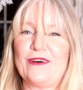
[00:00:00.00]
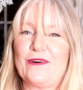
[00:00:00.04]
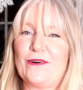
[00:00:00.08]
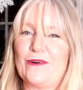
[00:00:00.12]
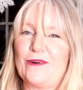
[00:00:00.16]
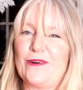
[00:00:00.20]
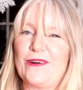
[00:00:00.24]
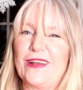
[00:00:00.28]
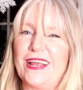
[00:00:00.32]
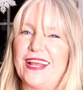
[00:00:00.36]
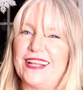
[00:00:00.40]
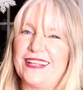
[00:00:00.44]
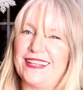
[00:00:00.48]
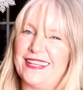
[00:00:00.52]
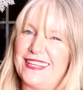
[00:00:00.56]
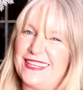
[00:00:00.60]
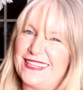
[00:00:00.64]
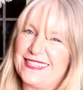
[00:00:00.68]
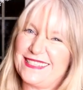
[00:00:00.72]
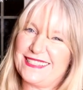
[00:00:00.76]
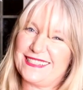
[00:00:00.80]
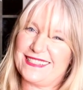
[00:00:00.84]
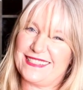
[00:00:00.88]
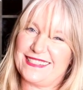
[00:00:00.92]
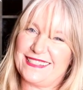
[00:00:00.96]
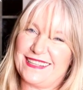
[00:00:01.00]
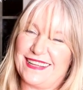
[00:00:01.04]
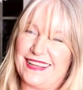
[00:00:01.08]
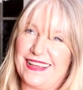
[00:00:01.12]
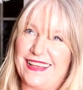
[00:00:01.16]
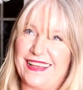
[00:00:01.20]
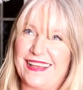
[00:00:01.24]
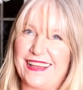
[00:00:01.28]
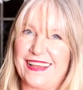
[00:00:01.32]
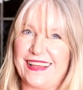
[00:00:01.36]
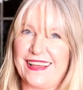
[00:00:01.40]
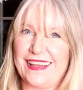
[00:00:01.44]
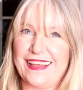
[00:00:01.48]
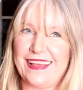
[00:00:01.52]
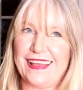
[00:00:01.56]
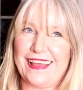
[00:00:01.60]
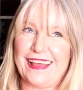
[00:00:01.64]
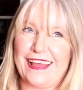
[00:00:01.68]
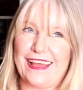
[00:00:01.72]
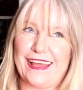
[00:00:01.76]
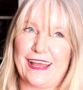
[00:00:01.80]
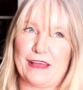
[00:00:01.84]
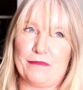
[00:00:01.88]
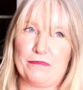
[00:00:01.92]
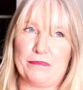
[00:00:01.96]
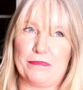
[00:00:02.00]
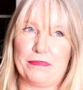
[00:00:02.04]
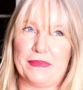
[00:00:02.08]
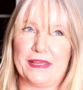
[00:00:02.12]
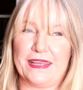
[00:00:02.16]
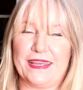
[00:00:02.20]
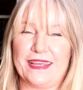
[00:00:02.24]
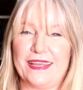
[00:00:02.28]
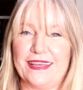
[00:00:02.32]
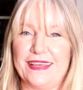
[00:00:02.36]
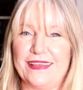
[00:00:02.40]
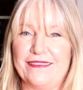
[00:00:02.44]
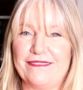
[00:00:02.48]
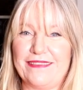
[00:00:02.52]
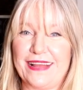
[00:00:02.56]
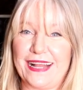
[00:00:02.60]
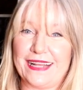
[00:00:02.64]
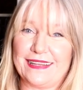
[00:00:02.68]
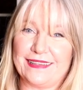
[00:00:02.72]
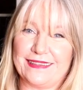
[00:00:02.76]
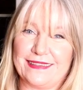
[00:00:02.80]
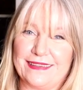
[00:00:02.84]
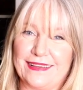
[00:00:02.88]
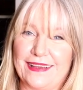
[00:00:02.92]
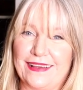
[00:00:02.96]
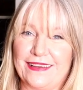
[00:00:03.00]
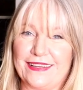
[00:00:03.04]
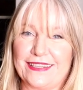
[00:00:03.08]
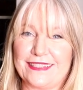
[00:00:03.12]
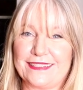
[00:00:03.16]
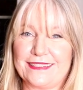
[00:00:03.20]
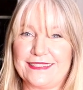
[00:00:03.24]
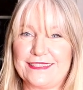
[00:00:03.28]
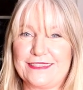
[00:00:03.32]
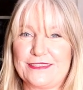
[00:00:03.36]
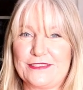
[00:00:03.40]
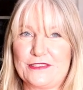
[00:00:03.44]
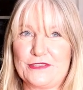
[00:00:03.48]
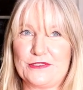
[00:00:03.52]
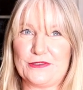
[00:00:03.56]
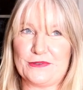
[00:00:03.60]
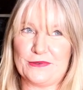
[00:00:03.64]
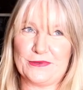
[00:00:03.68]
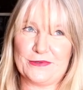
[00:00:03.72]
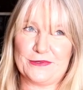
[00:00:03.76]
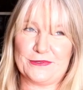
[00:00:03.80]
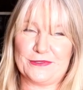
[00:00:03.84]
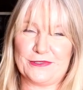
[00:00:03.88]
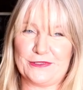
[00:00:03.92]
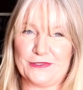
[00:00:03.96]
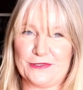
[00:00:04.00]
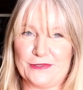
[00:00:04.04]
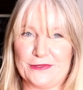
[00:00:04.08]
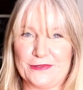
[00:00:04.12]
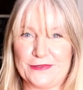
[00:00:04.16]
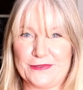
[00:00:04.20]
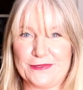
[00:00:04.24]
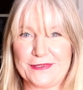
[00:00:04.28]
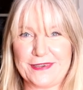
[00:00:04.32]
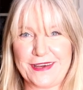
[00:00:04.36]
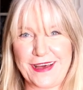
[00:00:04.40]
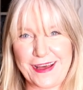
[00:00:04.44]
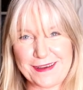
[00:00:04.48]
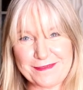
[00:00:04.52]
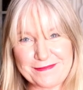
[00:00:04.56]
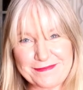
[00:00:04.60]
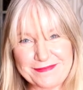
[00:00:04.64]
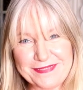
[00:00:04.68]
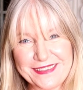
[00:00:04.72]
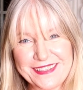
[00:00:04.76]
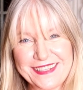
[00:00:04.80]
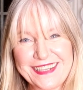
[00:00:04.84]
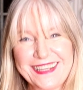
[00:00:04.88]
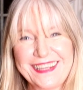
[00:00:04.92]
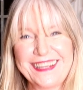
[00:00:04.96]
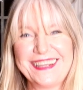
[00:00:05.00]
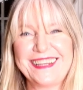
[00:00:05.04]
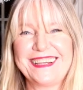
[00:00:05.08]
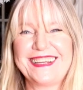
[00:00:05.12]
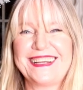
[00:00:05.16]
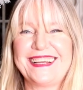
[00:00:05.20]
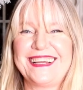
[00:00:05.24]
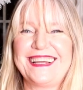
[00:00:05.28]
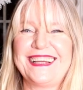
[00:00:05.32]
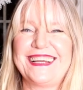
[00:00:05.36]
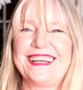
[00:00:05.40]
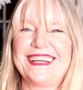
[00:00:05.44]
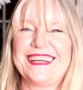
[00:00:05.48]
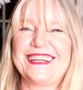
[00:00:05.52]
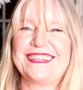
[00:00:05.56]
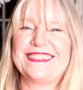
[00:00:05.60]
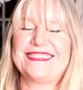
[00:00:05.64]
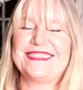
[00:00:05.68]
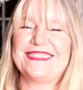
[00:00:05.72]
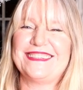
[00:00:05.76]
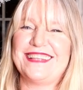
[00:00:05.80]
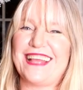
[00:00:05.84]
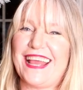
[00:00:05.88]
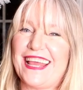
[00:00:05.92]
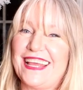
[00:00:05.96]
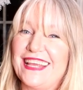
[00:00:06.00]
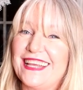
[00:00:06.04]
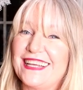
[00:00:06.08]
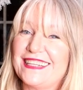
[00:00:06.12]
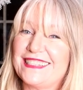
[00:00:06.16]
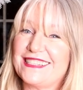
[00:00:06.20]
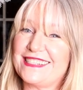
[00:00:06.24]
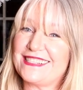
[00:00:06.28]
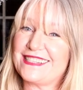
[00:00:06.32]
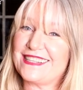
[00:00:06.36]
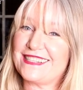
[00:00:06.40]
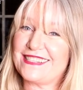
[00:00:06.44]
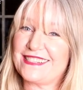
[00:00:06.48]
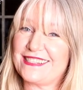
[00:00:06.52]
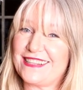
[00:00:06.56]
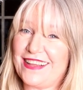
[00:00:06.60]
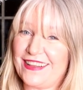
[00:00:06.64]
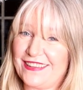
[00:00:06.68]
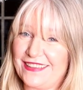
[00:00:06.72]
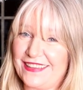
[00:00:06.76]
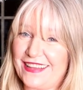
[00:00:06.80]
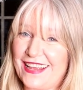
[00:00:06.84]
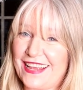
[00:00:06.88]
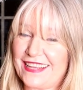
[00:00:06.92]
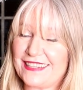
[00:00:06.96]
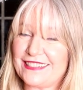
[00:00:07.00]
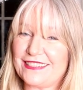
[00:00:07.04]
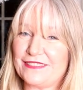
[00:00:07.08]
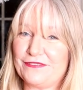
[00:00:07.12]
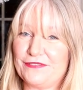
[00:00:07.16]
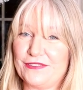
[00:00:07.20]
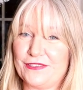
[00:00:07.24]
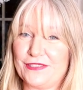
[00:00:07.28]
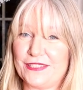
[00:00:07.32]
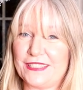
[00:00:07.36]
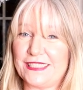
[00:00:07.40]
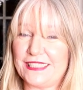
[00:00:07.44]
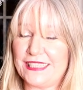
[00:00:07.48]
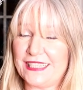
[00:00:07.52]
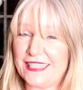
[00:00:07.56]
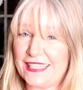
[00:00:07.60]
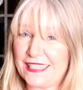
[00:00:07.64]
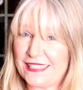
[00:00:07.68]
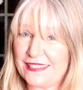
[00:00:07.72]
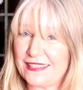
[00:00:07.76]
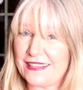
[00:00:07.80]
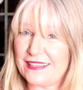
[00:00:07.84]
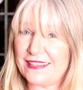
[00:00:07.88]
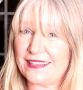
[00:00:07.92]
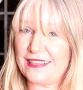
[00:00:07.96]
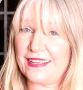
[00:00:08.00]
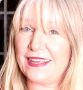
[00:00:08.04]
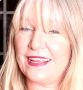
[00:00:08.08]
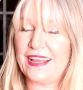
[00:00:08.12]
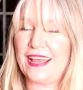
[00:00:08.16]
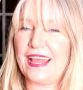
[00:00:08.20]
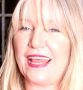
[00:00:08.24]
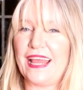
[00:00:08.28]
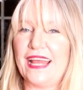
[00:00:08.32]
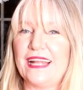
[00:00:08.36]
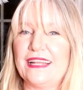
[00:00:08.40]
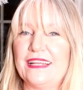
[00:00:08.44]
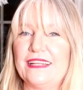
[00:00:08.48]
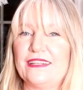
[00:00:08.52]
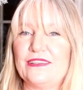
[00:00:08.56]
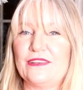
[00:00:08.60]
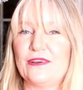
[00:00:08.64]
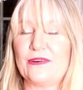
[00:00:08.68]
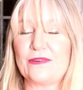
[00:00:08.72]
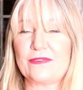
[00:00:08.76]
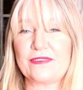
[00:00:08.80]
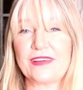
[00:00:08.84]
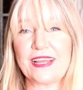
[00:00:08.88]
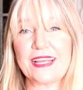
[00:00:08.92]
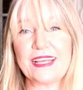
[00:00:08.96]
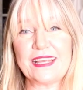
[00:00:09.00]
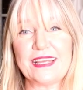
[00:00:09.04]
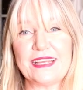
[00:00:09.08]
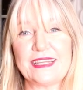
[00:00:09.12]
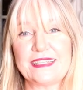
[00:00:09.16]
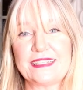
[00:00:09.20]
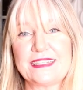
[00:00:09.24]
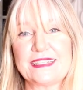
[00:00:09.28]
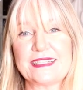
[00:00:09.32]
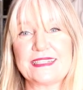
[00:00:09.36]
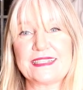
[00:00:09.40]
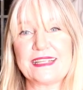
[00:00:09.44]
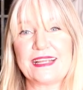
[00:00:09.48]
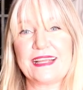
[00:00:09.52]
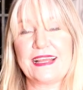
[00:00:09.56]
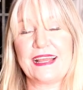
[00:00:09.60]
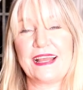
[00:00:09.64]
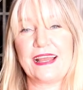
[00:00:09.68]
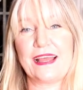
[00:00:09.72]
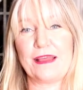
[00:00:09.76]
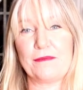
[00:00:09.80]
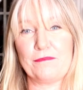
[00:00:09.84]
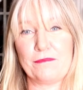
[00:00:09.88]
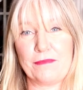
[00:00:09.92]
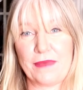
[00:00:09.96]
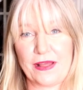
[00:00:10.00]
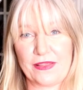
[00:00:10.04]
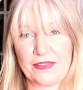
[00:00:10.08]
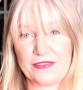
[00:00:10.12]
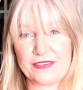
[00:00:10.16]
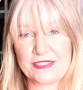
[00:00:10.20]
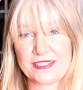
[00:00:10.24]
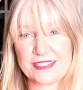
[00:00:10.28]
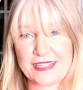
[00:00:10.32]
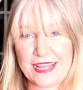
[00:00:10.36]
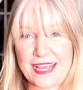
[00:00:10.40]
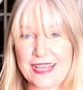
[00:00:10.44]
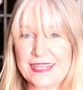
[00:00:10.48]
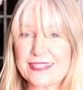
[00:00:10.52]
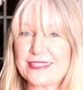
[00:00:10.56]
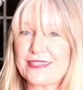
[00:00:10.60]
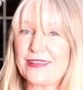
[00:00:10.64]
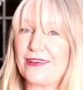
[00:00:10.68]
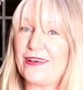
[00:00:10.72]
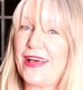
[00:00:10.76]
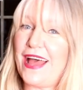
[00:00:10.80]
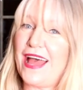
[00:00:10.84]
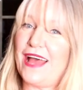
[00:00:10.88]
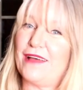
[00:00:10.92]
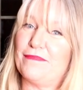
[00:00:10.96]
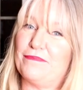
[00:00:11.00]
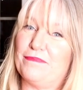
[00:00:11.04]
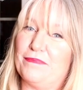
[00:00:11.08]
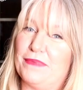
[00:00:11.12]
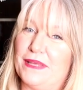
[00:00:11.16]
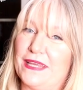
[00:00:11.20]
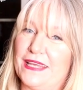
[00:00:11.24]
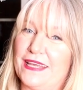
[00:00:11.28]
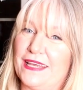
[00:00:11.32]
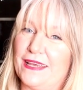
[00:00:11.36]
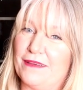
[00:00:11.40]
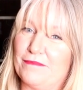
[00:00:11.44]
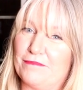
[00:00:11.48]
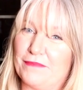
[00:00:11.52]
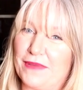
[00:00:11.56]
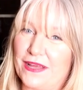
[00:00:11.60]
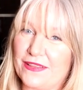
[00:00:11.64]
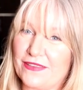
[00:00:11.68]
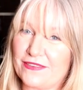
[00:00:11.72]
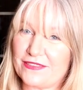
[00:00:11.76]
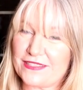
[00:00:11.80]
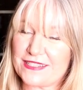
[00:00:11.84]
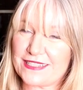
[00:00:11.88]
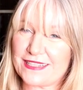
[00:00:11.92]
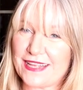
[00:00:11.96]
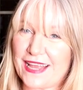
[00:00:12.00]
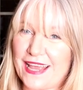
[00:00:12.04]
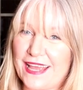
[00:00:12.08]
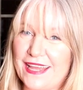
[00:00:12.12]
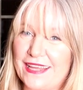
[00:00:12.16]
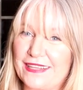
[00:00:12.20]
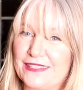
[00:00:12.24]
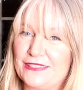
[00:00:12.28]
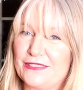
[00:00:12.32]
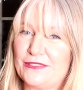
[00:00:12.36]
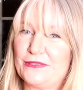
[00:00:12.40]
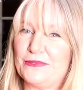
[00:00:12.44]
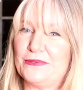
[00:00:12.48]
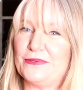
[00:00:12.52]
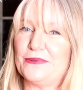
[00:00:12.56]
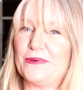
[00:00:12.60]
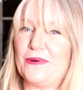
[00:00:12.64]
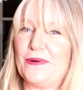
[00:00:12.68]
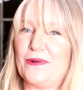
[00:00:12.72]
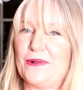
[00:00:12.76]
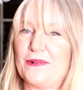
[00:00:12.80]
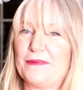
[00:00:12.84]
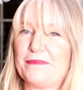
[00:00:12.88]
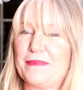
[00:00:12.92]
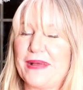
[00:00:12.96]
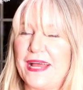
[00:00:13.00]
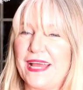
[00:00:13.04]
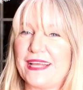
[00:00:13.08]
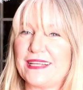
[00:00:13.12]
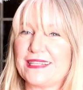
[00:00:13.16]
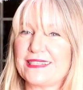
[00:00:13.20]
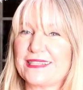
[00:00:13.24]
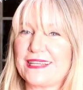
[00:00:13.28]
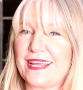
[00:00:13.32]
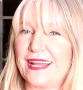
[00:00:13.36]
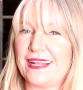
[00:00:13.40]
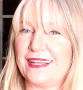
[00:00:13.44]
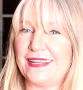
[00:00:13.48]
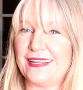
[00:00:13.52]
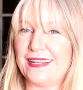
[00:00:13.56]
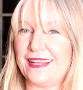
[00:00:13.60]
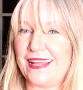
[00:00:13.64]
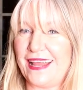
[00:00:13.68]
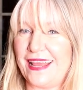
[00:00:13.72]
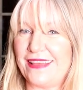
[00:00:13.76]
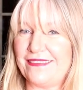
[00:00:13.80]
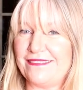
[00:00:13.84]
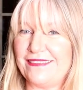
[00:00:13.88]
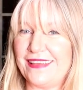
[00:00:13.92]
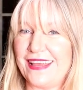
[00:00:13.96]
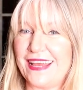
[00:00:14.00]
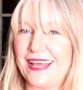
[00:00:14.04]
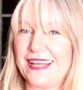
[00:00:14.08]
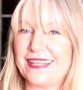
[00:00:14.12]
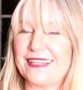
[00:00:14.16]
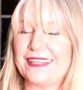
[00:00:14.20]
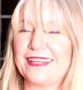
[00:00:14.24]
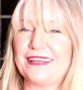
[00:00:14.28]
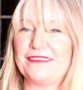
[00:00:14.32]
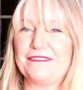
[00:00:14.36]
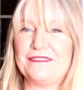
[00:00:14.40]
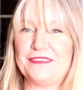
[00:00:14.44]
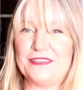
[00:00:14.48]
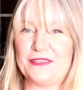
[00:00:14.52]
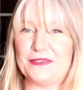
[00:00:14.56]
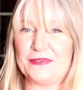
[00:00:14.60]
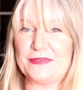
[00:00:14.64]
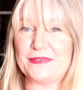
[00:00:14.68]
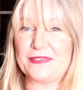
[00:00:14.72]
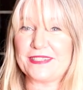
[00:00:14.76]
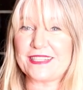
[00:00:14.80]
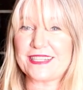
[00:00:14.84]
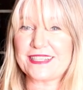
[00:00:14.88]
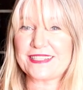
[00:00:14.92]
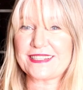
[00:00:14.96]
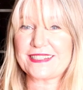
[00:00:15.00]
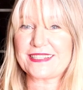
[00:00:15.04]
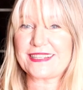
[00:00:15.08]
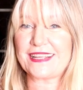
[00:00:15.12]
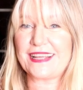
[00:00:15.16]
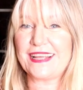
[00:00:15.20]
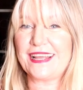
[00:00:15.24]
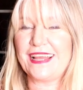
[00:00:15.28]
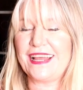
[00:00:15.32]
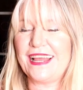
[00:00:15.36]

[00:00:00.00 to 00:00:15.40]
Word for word: or at least uh, happy Valentine's soon to come. Uh, today it's Sunday the 14th and in Norway it's Mother's Day, so happy Mother's Day to all my Scandinavian viewers.